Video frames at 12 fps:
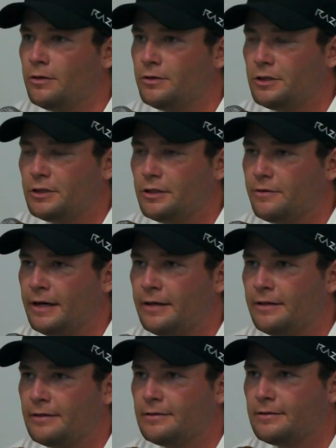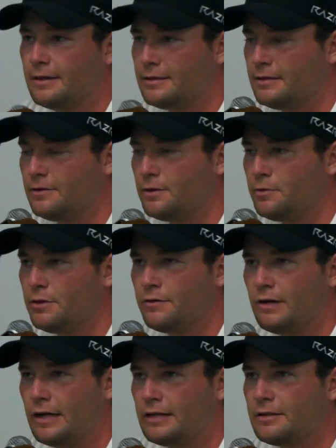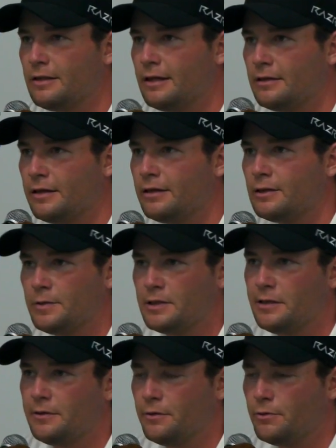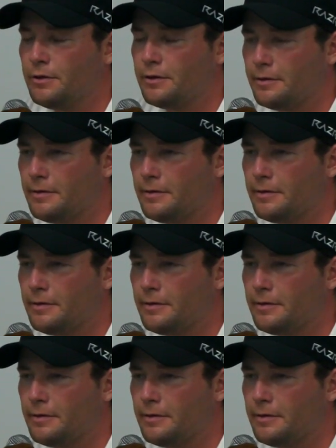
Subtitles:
It was just the grain that's a little bit of a hassle out there, especially in the wind.